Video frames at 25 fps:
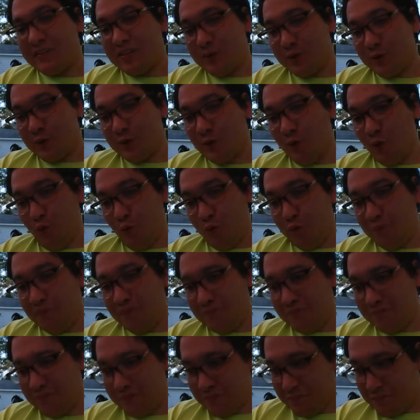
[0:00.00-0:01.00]
2?
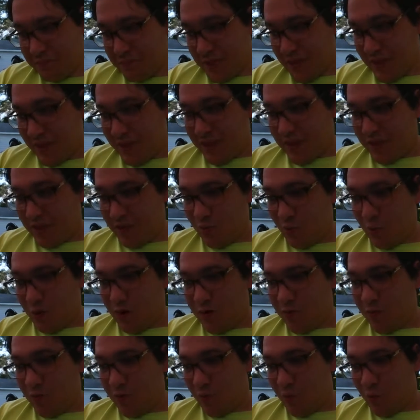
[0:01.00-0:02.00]
The
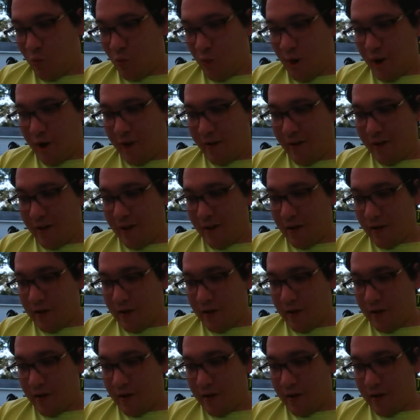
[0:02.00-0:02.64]
one where